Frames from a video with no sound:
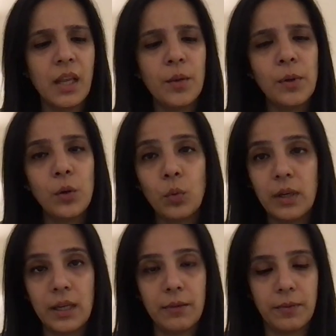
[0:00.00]
They will
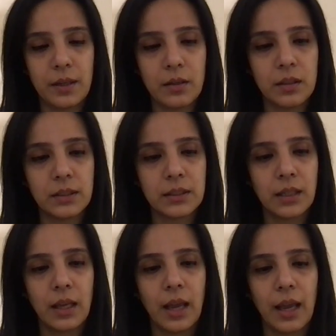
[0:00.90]
only witness
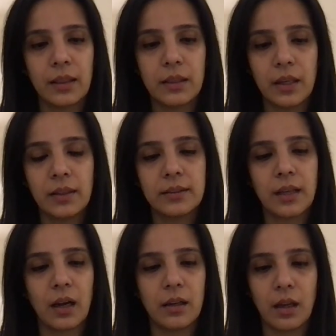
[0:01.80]
and things
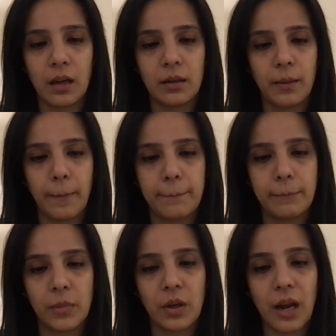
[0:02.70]
are done.
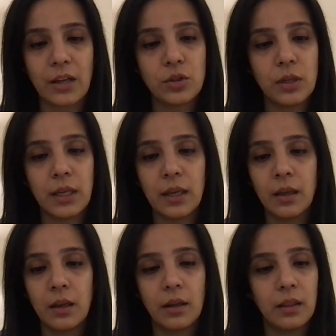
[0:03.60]

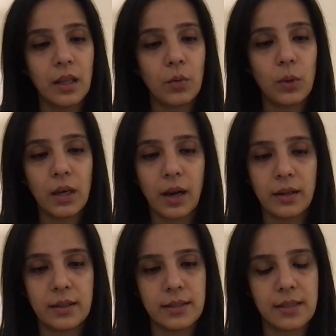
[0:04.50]
Gradually, they will
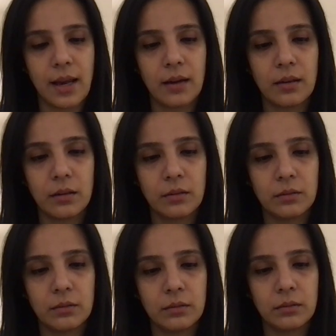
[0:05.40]
understand.
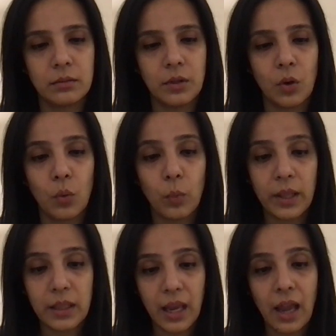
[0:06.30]

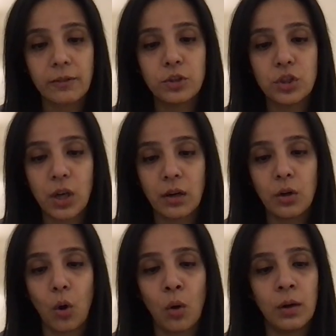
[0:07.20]
When they have
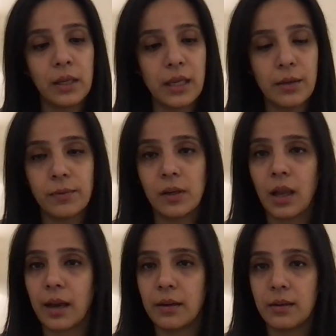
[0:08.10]
shunned all evil
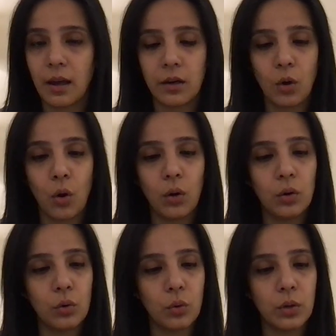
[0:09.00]
and done
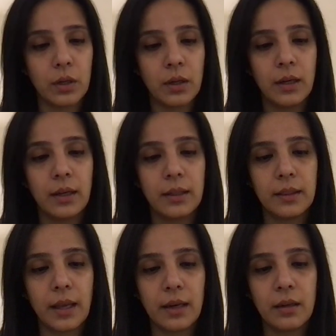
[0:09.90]
all good,
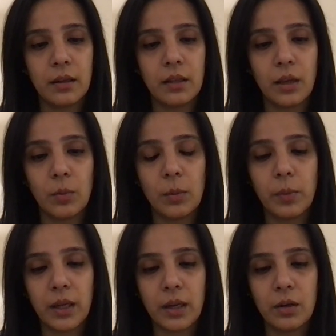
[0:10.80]
then they will
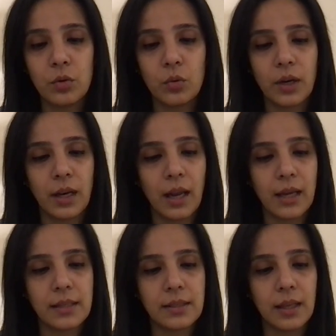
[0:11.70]
begin to
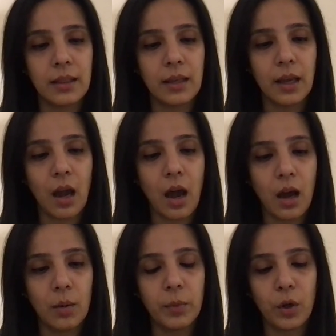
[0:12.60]
realize that they
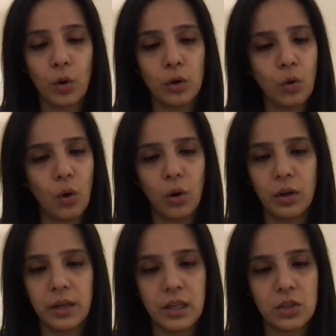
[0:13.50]
are beyond
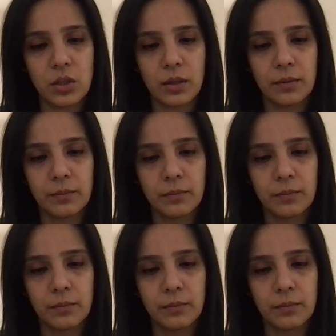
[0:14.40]
all nature.